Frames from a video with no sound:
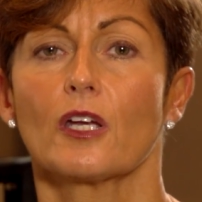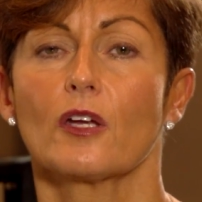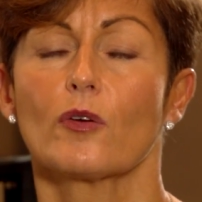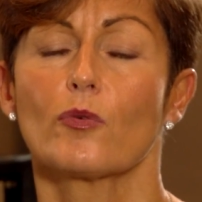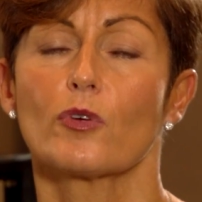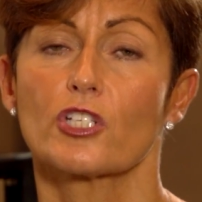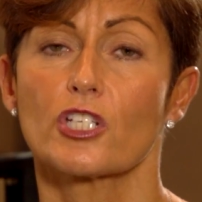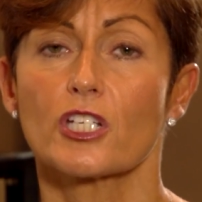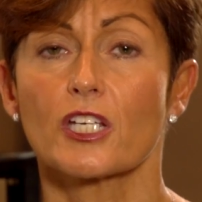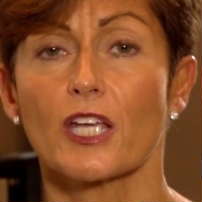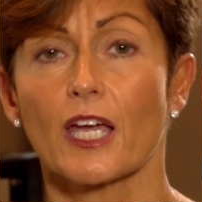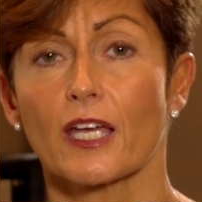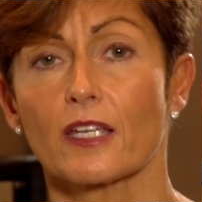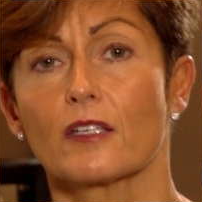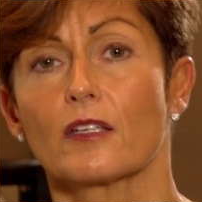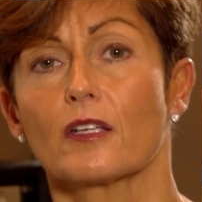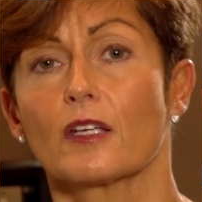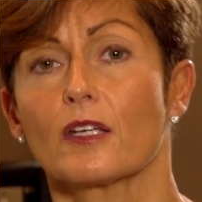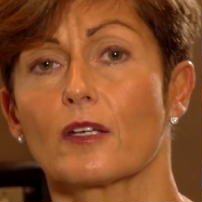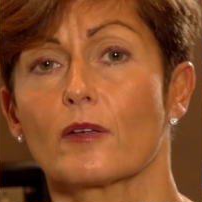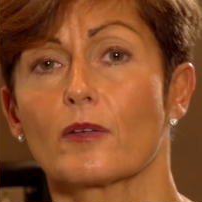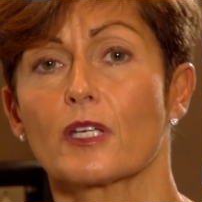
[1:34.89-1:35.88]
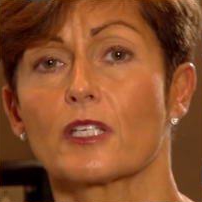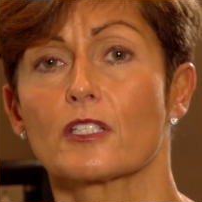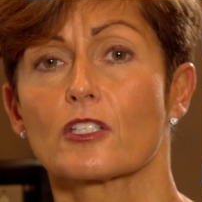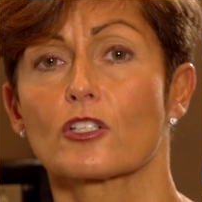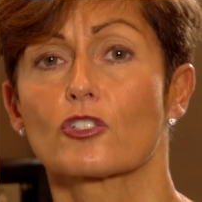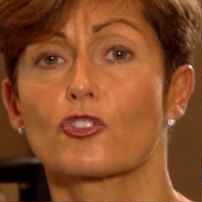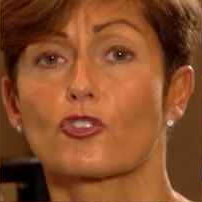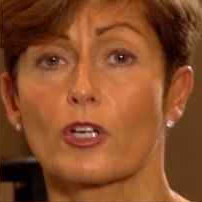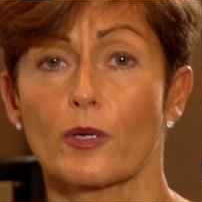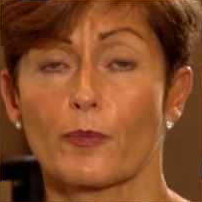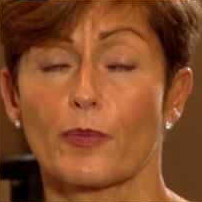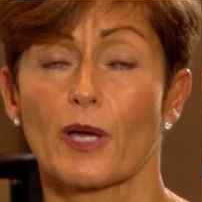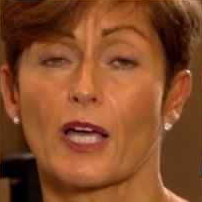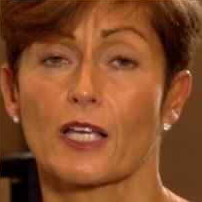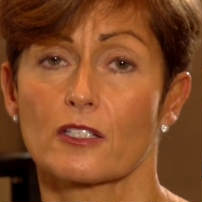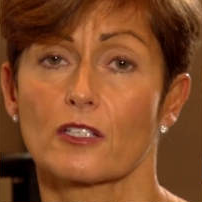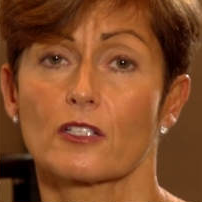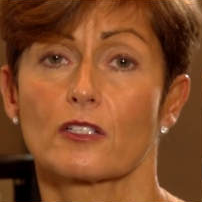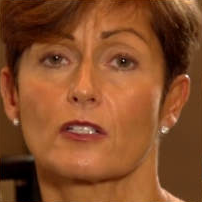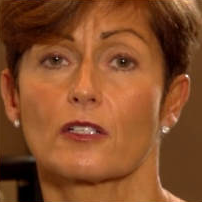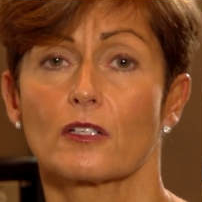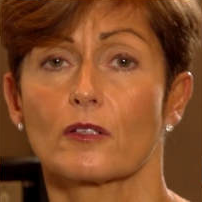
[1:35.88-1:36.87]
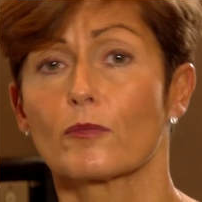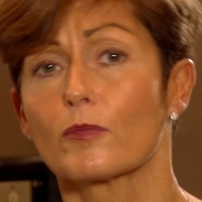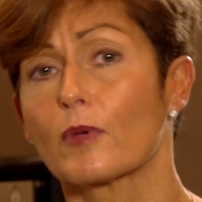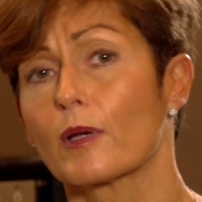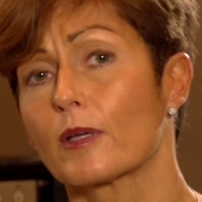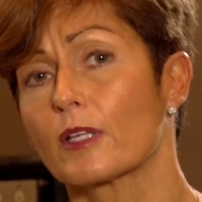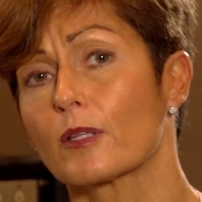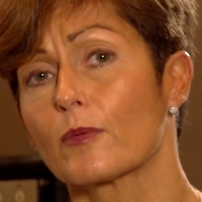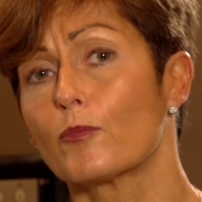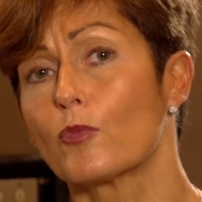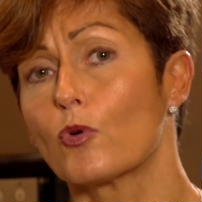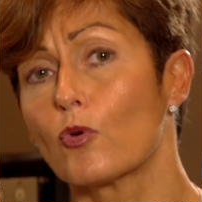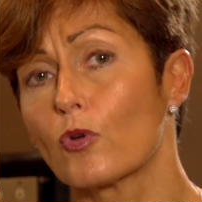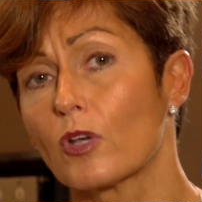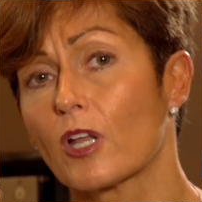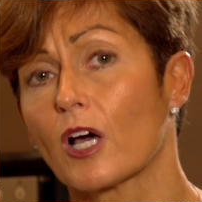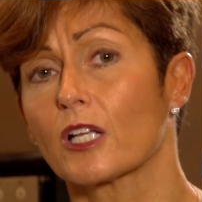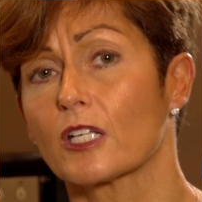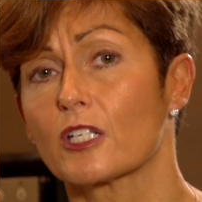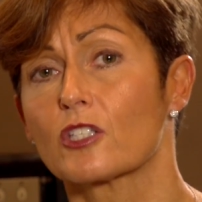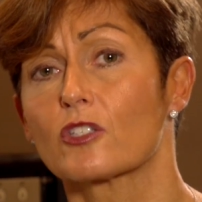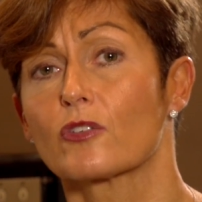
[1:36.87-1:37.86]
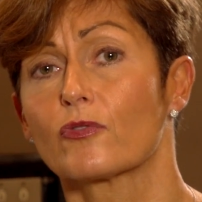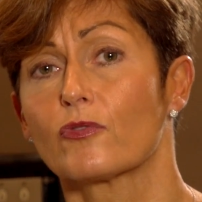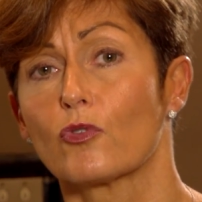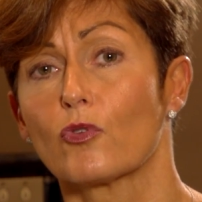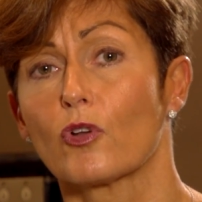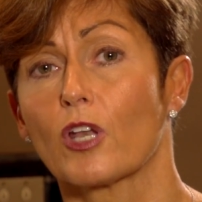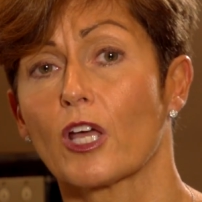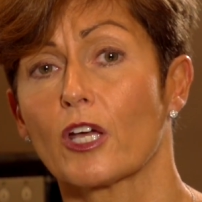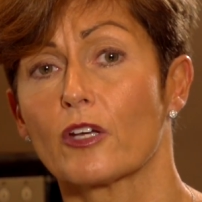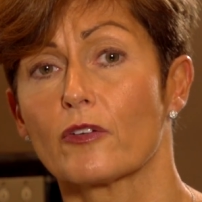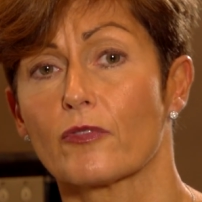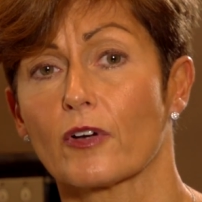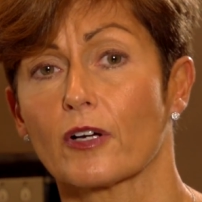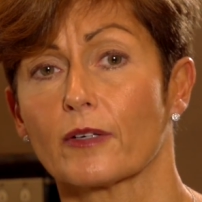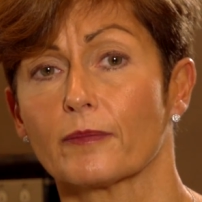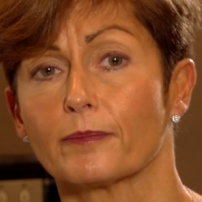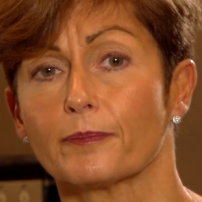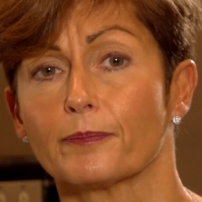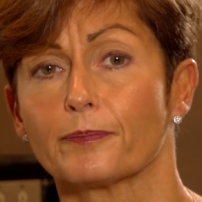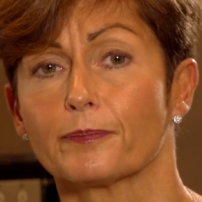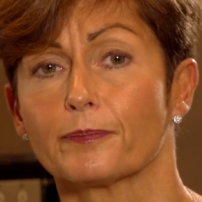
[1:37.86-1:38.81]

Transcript: which again is a trip hazard and make them more likely to fall over.